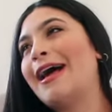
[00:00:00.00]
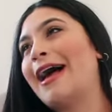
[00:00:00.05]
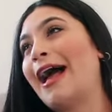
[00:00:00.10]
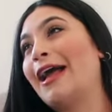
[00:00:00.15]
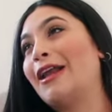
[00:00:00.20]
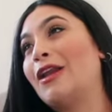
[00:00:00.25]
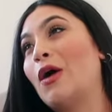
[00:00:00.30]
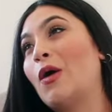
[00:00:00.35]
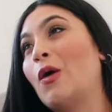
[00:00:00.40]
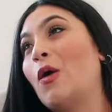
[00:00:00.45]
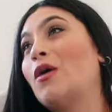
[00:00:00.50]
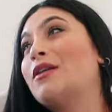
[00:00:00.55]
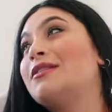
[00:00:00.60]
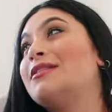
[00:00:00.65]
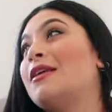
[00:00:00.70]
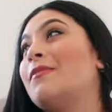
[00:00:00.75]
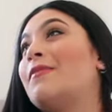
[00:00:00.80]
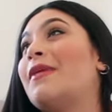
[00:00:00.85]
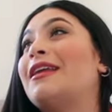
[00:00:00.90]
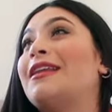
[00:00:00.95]
I know
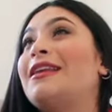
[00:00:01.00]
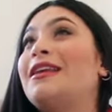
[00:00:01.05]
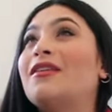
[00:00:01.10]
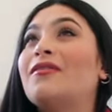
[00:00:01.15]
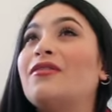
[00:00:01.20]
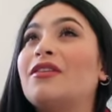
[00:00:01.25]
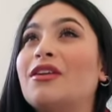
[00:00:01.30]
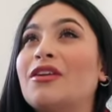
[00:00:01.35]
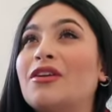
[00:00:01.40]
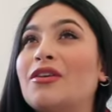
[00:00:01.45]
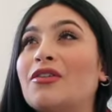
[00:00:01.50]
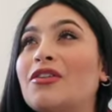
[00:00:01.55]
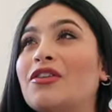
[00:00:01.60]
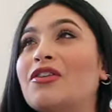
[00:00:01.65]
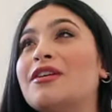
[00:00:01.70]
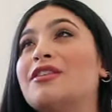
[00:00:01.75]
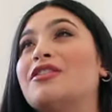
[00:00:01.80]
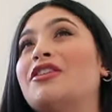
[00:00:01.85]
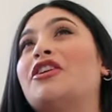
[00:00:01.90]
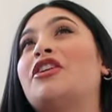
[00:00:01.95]
to many of you,
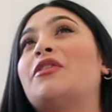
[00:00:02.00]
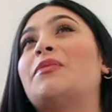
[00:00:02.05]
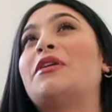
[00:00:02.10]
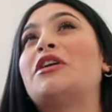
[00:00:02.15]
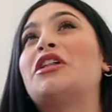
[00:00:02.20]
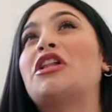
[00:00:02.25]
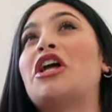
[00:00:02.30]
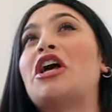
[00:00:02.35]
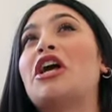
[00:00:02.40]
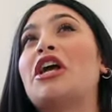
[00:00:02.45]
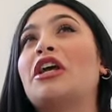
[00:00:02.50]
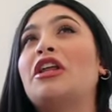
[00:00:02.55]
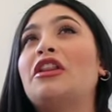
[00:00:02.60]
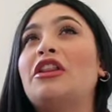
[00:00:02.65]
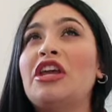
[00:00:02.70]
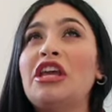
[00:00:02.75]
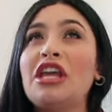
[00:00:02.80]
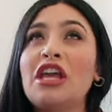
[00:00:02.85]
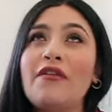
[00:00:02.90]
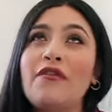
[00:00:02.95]
you guys are gonna be like, if
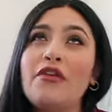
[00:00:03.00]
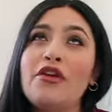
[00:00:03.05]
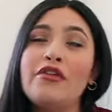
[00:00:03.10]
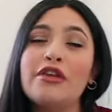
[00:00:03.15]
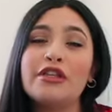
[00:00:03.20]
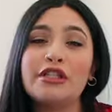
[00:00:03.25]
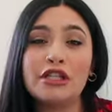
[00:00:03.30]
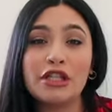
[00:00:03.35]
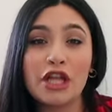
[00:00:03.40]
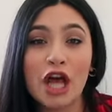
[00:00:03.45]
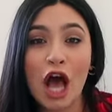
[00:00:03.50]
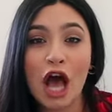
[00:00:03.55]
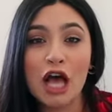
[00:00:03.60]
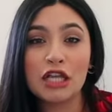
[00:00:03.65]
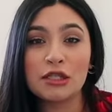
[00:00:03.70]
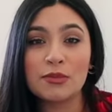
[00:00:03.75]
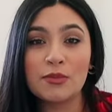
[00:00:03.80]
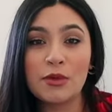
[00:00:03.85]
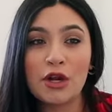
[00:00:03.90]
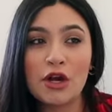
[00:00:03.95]
you can't do this in the
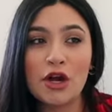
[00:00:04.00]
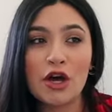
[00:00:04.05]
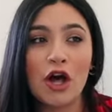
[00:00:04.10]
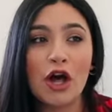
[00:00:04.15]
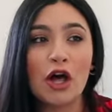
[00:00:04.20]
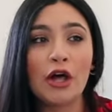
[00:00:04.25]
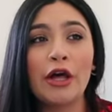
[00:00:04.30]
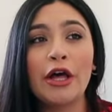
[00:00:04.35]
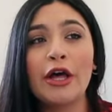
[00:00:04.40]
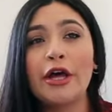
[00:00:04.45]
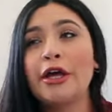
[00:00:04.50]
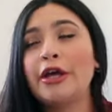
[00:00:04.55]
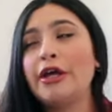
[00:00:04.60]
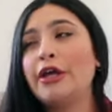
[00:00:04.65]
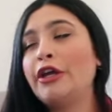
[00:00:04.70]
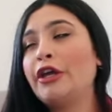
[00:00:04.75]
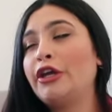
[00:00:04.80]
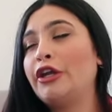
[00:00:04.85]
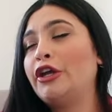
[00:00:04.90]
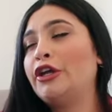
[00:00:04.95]
hospital,
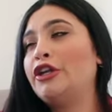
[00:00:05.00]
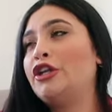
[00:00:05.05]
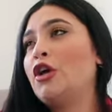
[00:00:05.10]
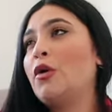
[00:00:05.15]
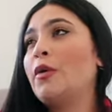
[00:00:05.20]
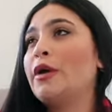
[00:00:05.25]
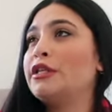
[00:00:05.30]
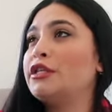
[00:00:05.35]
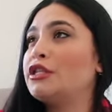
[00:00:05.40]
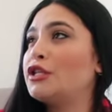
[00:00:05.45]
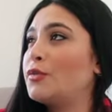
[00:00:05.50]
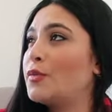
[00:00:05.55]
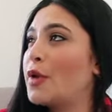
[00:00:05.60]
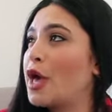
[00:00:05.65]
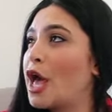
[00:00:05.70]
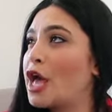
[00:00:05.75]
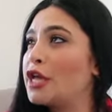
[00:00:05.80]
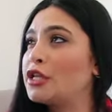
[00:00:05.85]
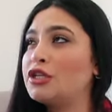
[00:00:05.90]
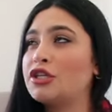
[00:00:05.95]
you're doing too
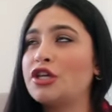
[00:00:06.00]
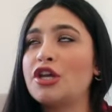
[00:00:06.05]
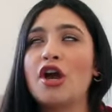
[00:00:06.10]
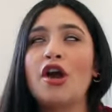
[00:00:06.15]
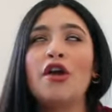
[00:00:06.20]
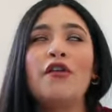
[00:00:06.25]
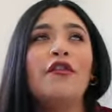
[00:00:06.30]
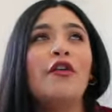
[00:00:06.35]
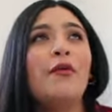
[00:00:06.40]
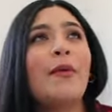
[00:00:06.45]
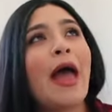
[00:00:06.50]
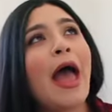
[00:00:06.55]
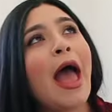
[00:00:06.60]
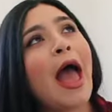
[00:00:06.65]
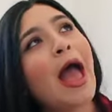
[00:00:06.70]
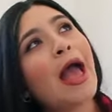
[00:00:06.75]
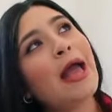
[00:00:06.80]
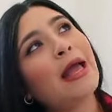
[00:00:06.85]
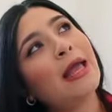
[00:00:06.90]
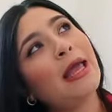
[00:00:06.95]
much, you're
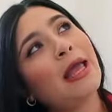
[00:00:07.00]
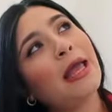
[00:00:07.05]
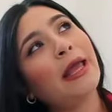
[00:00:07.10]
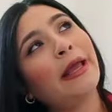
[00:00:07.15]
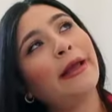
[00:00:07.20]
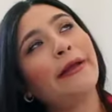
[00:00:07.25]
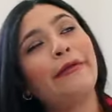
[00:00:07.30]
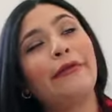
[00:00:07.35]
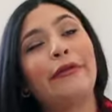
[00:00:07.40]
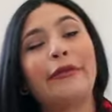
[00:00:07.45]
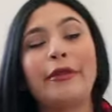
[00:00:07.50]
overpacking.